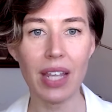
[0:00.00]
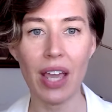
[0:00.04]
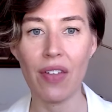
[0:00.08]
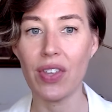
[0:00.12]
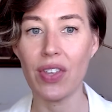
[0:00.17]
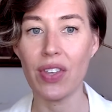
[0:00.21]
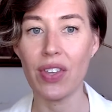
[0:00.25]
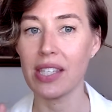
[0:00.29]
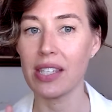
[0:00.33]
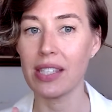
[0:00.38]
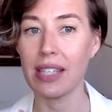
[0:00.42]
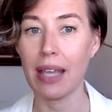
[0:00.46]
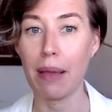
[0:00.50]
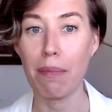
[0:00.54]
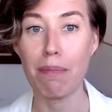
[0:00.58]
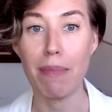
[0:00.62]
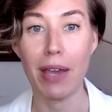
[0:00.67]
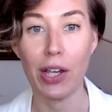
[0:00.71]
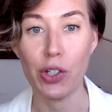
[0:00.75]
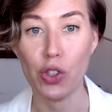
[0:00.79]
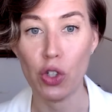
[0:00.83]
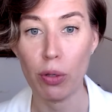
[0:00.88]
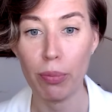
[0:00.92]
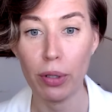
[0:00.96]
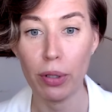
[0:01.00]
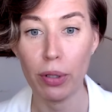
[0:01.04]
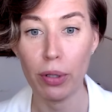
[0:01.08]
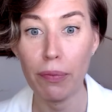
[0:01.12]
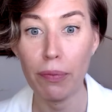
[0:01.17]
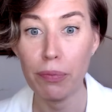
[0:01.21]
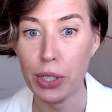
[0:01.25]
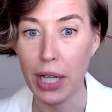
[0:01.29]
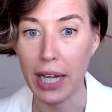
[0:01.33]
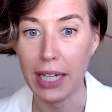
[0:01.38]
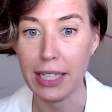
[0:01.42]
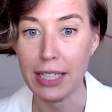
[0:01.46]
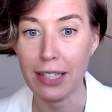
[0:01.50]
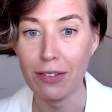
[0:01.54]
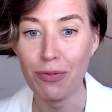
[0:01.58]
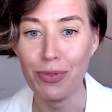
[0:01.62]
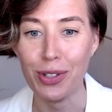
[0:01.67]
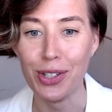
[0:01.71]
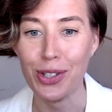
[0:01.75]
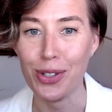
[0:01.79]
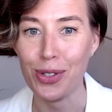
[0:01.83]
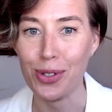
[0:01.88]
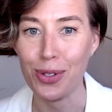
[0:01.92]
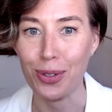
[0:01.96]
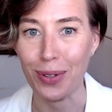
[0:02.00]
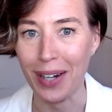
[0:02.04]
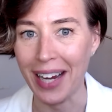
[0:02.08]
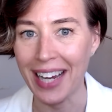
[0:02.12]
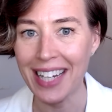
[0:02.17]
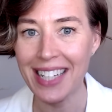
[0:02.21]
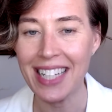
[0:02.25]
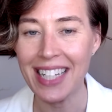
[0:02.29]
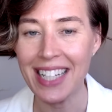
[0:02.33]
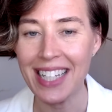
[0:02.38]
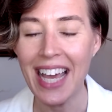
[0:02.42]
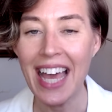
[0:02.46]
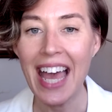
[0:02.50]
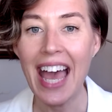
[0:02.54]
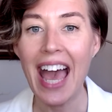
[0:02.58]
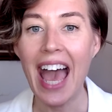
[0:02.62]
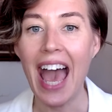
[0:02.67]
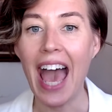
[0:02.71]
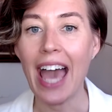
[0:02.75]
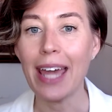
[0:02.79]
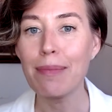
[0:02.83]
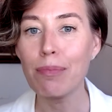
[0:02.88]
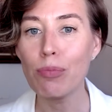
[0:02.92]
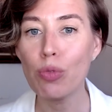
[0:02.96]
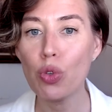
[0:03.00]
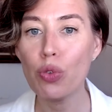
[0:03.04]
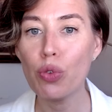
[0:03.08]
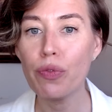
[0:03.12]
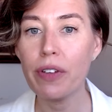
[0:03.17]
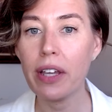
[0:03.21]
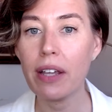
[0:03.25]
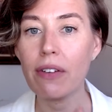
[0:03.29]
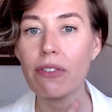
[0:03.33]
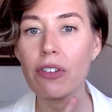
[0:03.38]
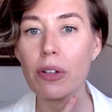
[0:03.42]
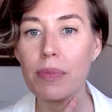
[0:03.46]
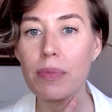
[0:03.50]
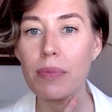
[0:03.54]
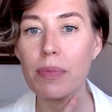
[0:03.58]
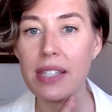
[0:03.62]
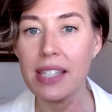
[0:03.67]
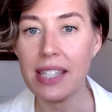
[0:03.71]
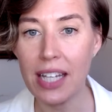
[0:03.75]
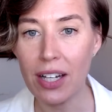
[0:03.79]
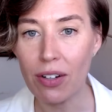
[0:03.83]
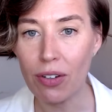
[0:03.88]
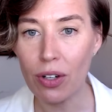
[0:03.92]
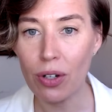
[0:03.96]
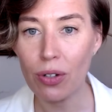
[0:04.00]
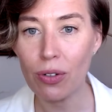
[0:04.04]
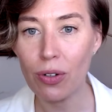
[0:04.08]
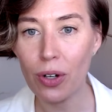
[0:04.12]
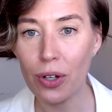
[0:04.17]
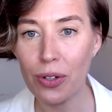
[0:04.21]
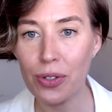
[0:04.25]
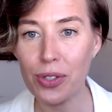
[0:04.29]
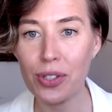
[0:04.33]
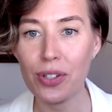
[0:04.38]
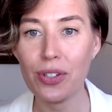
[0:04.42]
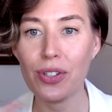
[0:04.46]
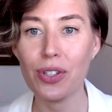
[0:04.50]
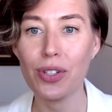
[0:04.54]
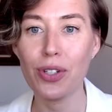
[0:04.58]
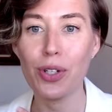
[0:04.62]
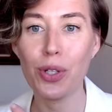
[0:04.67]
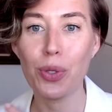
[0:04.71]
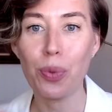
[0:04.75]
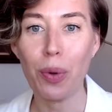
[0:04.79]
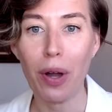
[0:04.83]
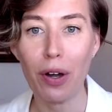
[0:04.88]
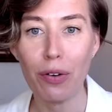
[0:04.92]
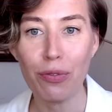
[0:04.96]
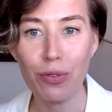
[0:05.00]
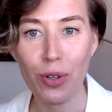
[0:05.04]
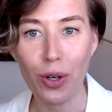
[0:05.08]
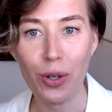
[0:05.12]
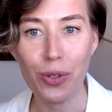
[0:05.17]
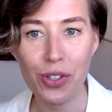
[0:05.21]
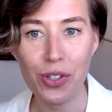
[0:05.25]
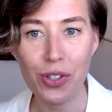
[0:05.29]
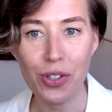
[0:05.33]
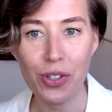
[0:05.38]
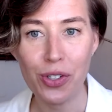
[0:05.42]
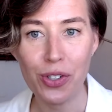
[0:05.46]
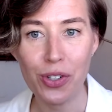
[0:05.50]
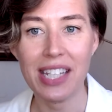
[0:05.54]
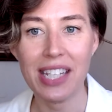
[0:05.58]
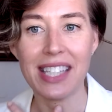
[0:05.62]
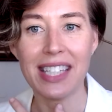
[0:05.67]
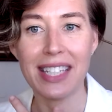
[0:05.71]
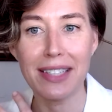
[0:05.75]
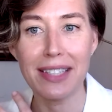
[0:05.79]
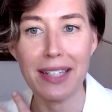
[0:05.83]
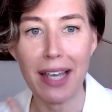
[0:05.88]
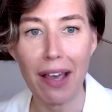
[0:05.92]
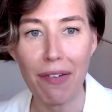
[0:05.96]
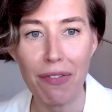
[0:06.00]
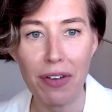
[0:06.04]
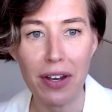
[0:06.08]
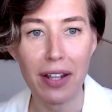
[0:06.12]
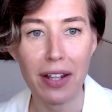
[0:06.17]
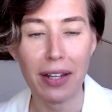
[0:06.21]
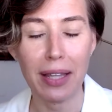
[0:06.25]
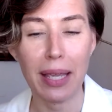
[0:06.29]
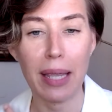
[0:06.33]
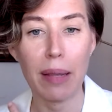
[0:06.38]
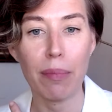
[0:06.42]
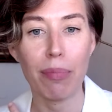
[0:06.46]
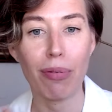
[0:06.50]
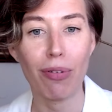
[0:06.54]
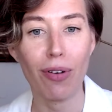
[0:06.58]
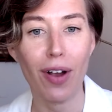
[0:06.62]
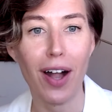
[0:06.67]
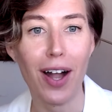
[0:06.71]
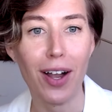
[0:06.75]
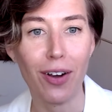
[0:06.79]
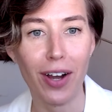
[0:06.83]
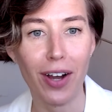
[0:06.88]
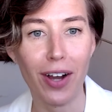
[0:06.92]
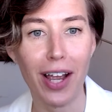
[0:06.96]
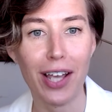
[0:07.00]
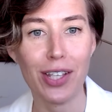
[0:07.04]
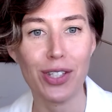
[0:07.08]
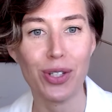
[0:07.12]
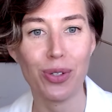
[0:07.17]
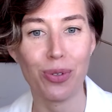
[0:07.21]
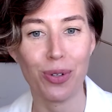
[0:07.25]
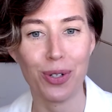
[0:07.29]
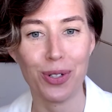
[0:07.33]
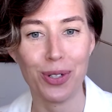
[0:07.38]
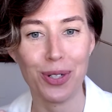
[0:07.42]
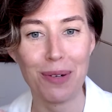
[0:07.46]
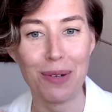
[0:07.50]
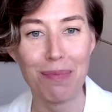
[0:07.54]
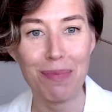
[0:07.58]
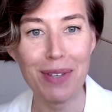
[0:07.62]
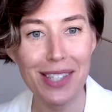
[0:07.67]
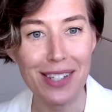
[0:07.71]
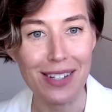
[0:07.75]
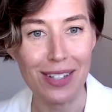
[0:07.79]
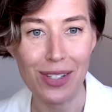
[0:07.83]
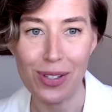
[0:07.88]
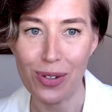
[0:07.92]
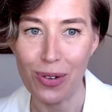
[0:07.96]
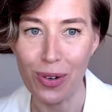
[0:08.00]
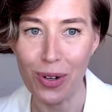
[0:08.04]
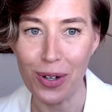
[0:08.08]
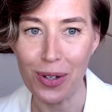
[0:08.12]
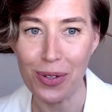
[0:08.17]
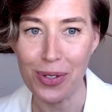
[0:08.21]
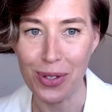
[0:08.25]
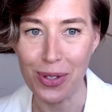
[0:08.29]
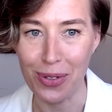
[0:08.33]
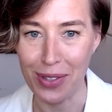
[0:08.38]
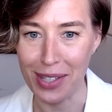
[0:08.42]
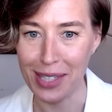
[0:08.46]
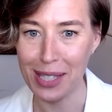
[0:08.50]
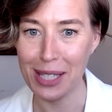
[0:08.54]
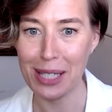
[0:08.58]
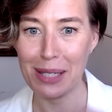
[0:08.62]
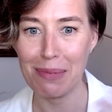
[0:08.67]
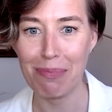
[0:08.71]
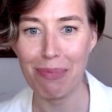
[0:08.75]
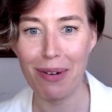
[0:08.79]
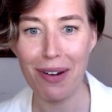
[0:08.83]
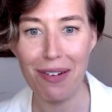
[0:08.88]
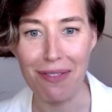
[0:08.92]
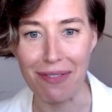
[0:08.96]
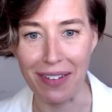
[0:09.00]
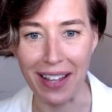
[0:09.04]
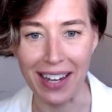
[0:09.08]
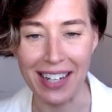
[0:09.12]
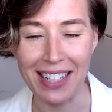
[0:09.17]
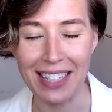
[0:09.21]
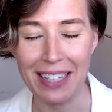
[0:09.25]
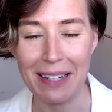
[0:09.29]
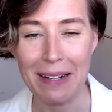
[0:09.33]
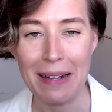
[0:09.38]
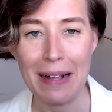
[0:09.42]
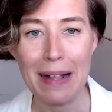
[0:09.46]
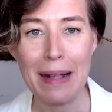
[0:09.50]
This is a measurable objective, which is great. And moving from 0 grocers to 12 grocers is definitely progress toward your business goal. So this is perfect.